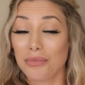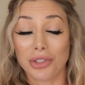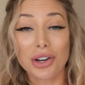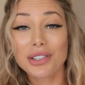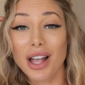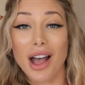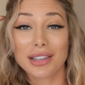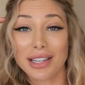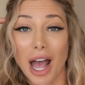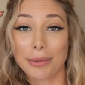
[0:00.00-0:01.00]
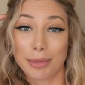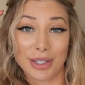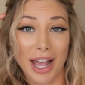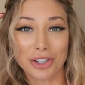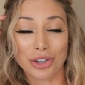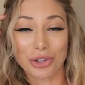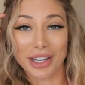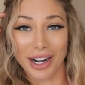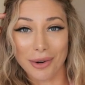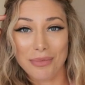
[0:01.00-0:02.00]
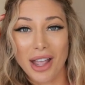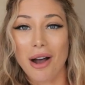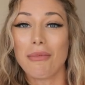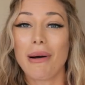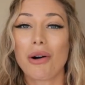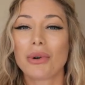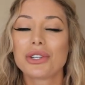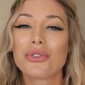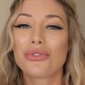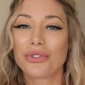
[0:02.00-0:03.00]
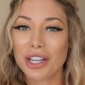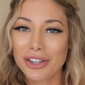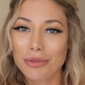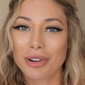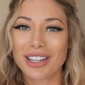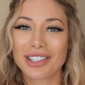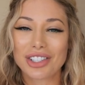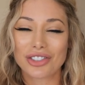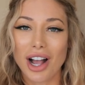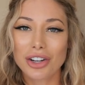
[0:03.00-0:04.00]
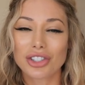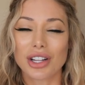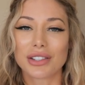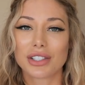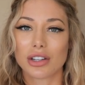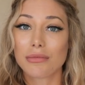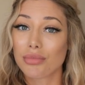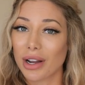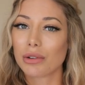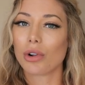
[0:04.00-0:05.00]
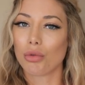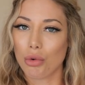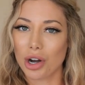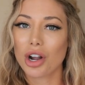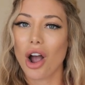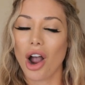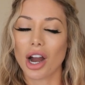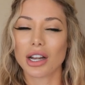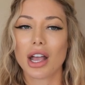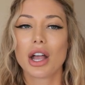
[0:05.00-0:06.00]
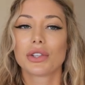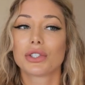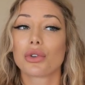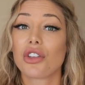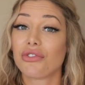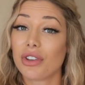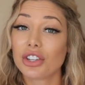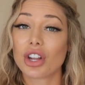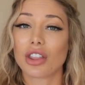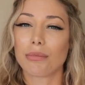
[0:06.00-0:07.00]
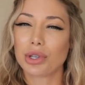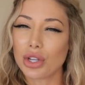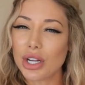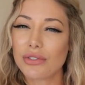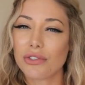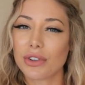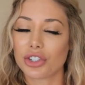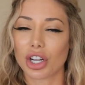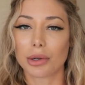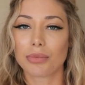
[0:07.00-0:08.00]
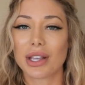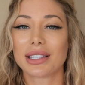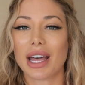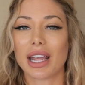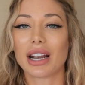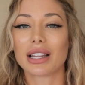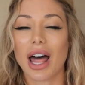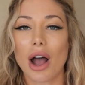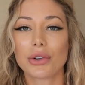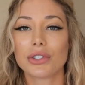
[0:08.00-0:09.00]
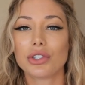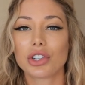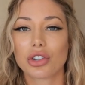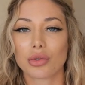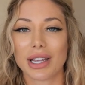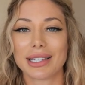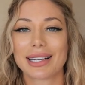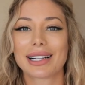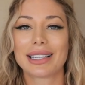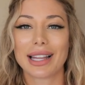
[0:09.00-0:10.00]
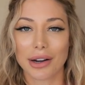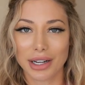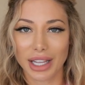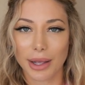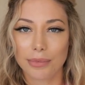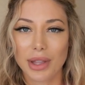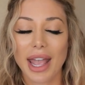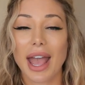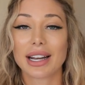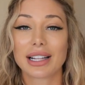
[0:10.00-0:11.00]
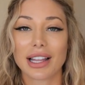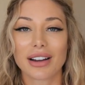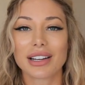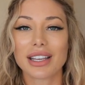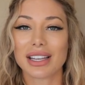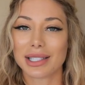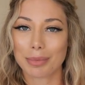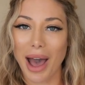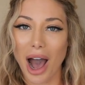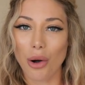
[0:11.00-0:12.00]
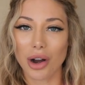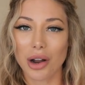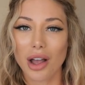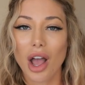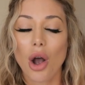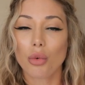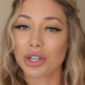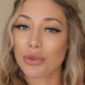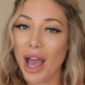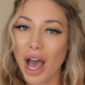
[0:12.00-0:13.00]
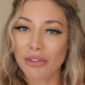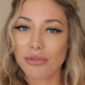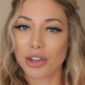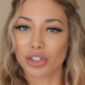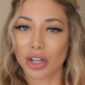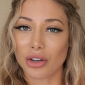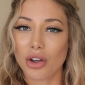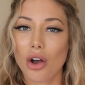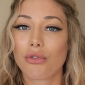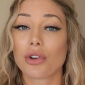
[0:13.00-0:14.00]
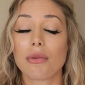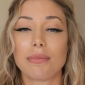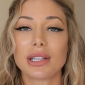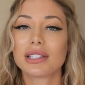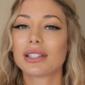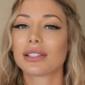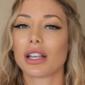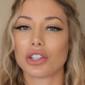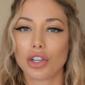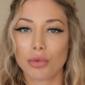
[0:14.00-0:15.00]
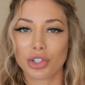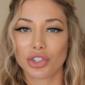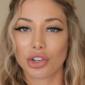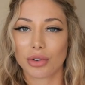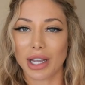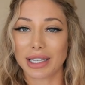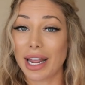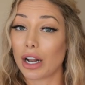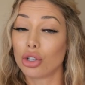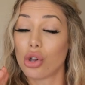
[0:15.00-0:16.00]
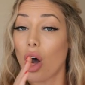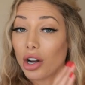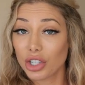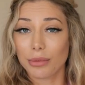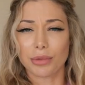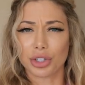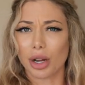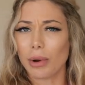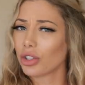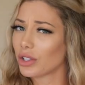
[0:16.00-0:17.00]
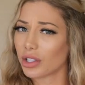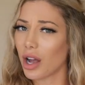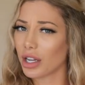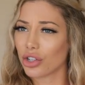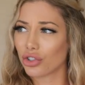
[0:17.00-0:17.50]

There is untapped potential here, but when you feed your brain instructions, your brain will work hard. So the vision, the beauty of the vision, is that it allows you to create clarity, and clarity is power. When you have a vision for the business that you wish to create, and a long-term vision, I'm not just talking